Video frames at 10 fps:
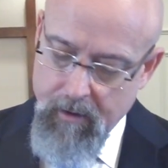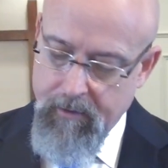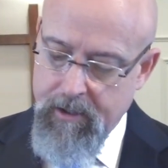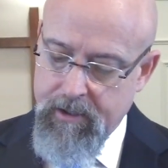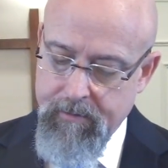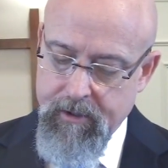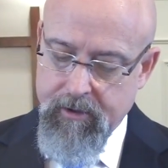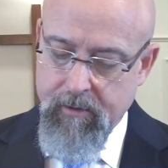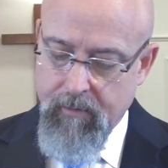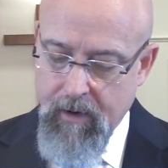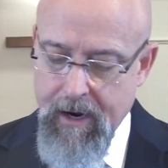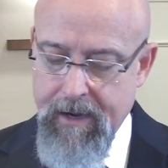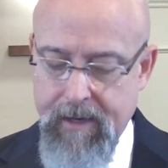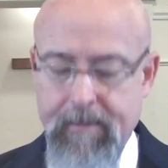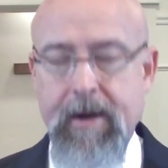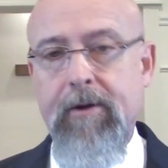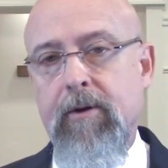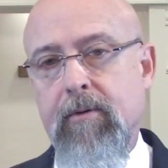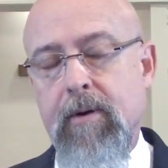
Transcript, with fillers: there needs to be a sobriety about you,